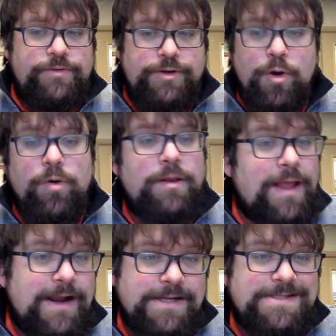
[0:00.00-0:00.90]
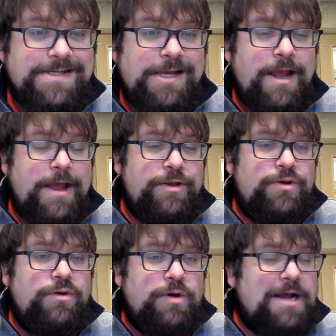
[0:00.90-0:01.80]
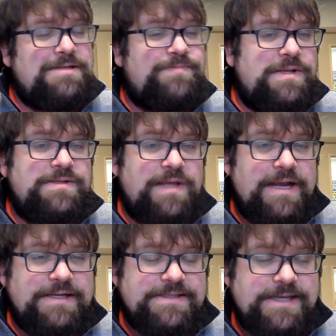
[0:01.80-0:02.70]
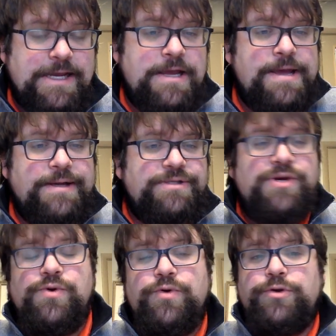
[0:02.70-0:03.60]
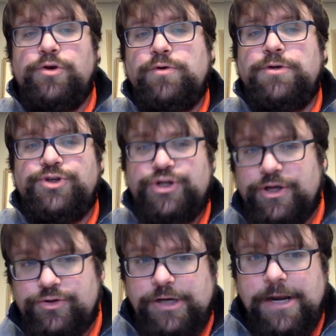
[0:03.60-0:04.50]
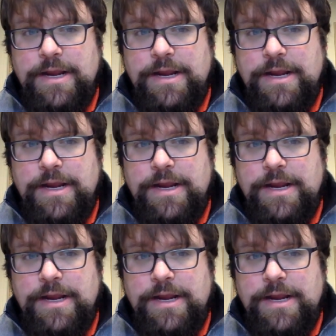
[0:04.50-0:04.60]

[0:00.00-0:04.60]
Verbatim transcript: your legacy and your husband's legacy to your children.